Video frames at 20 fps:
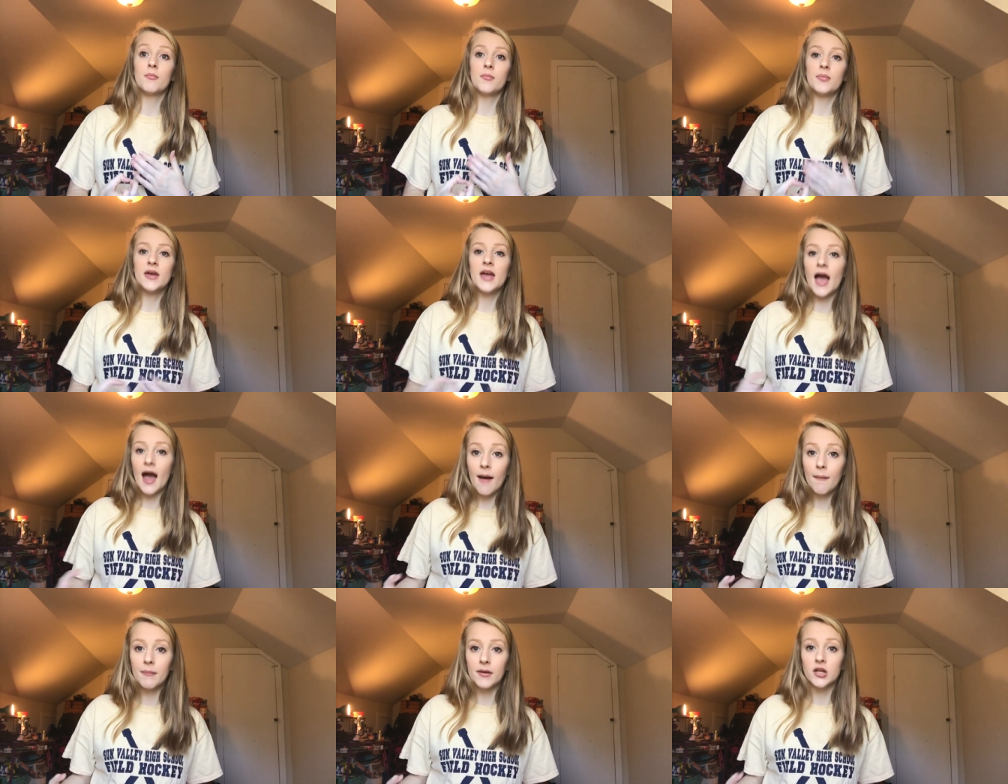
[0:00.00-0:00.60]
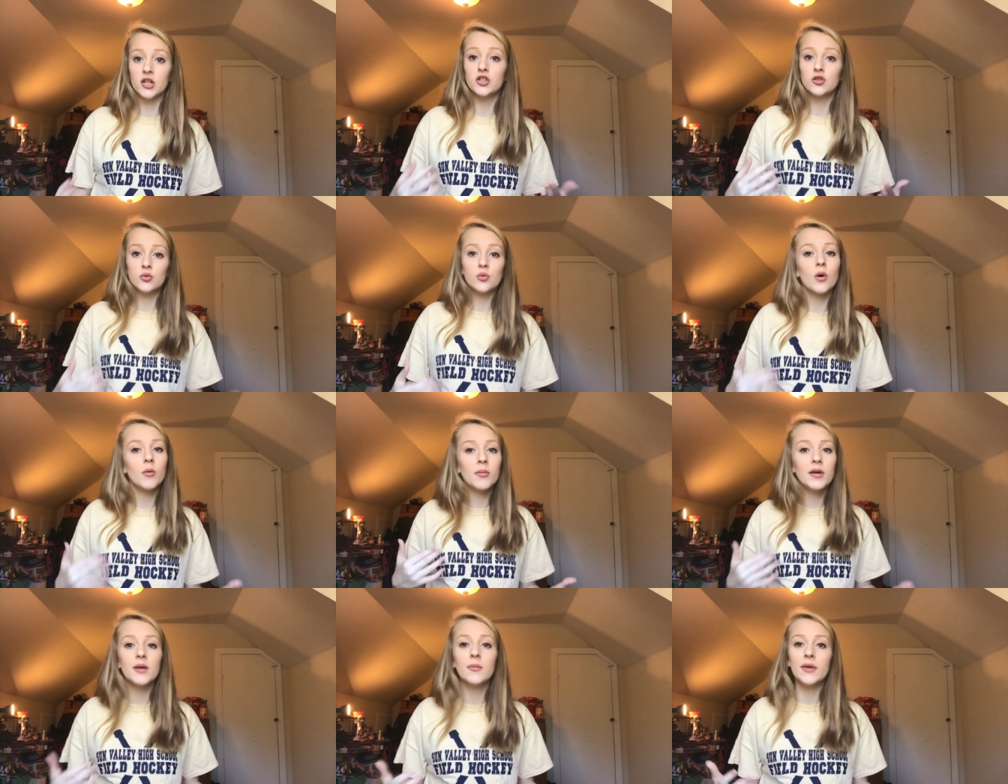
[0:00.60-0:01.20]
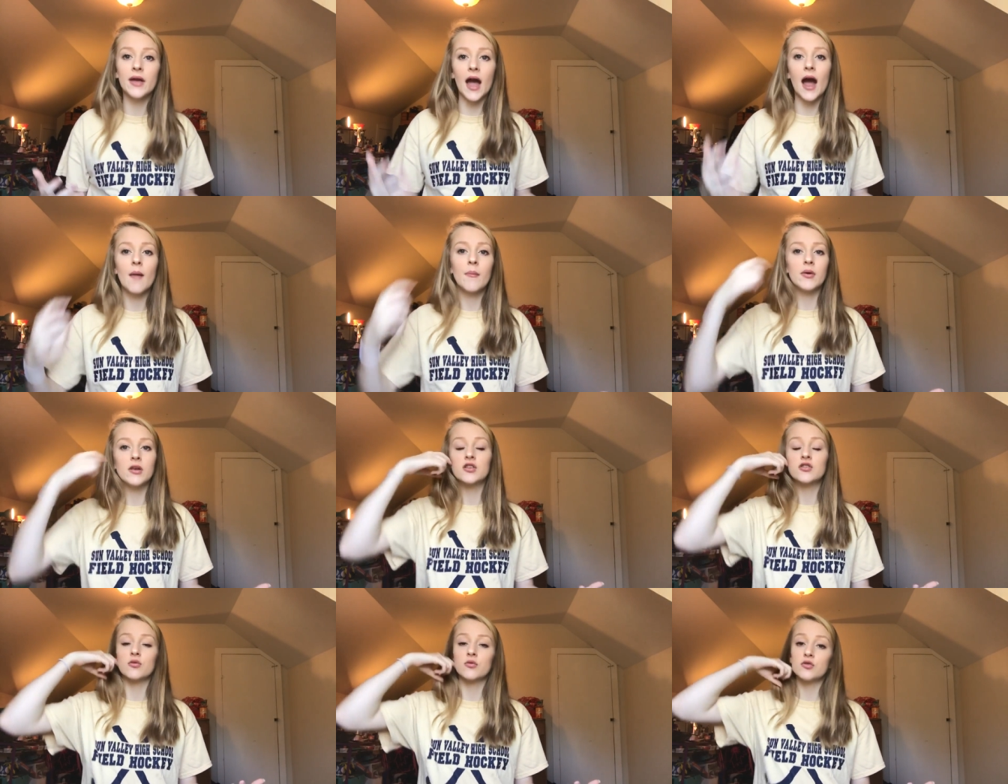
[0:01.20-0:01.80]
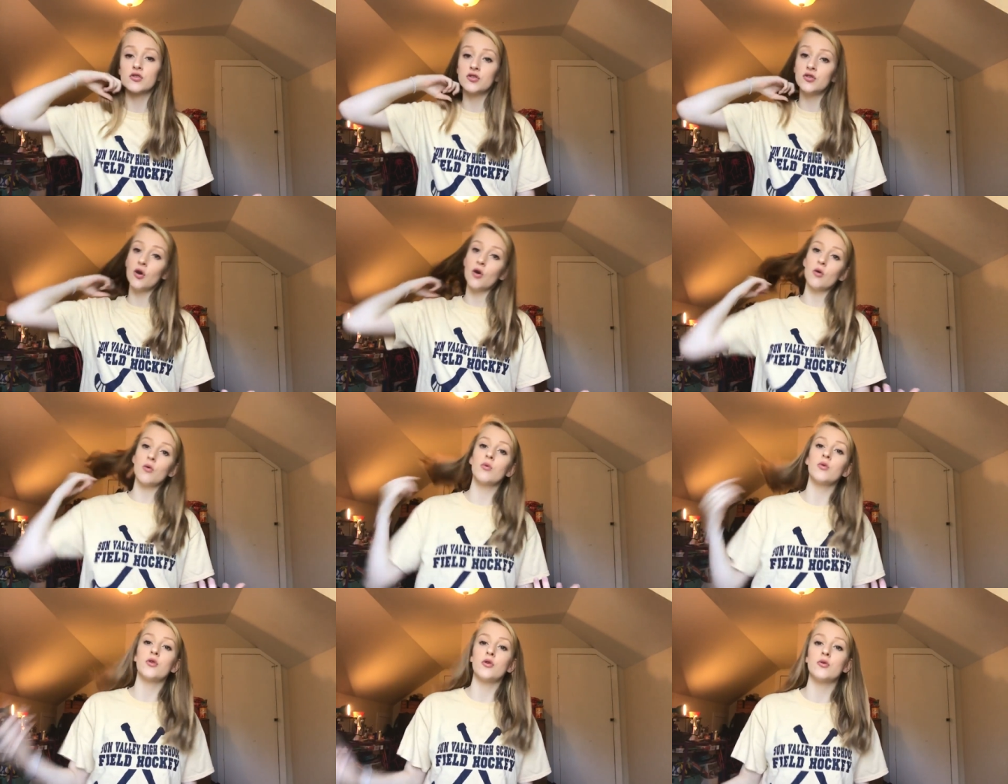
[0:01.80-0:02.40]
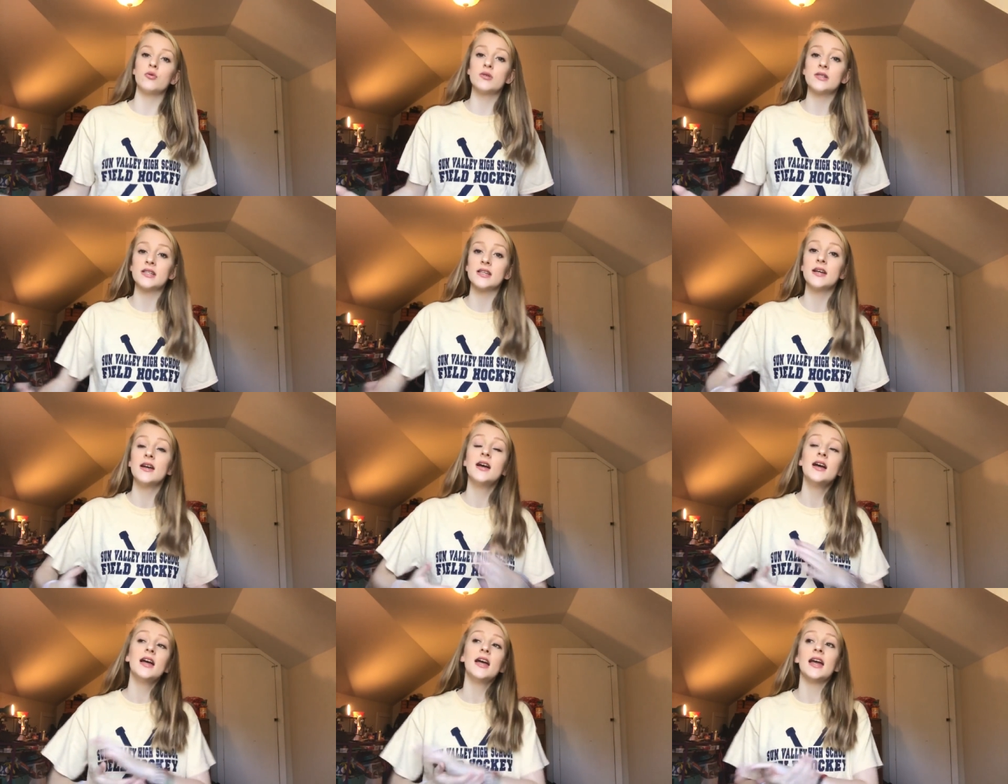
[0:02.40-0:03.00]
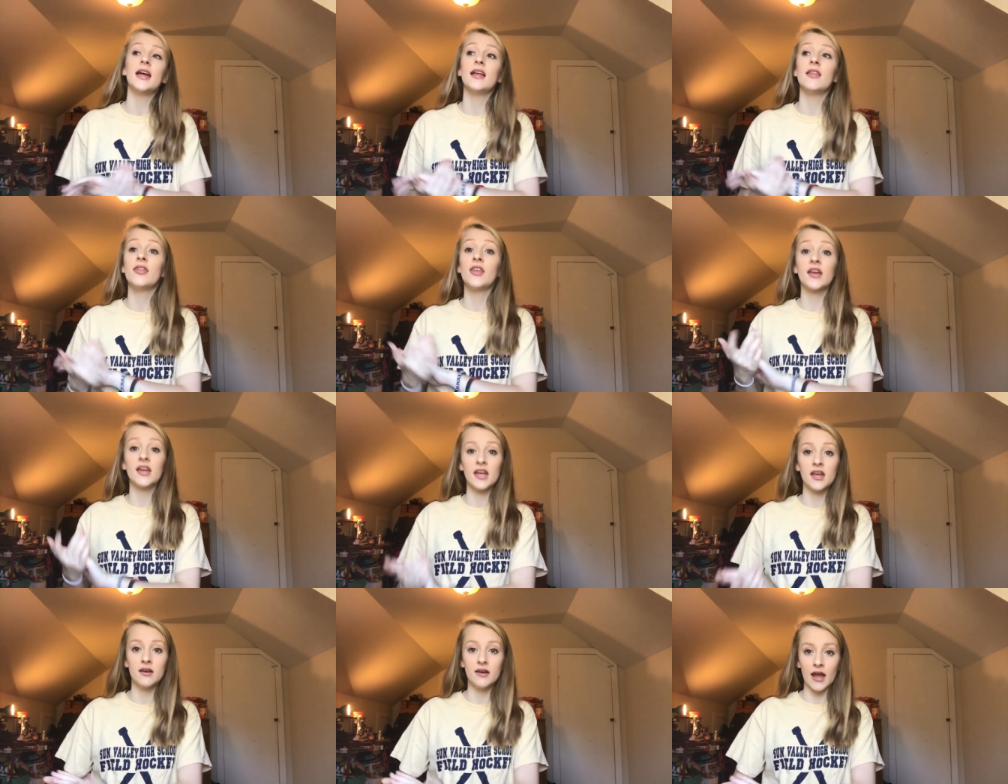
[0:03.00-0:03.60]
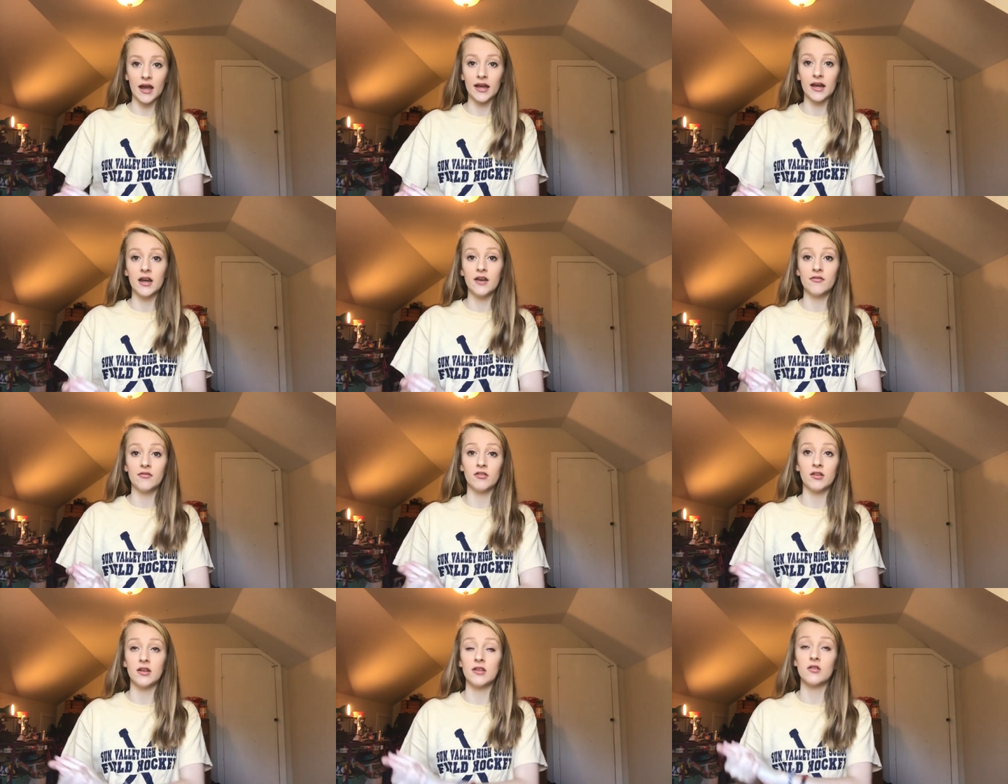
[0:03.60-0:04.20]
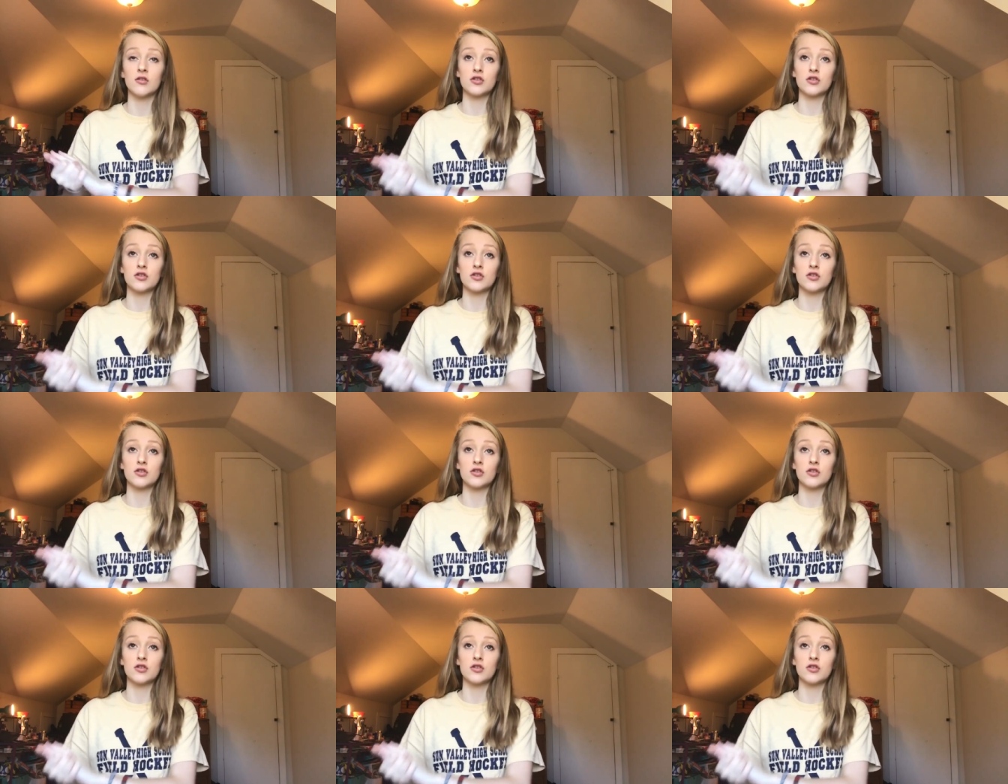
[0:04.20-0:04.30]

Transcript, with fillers: be happy. She would want me to be happy. So there's no use in thinking negatively.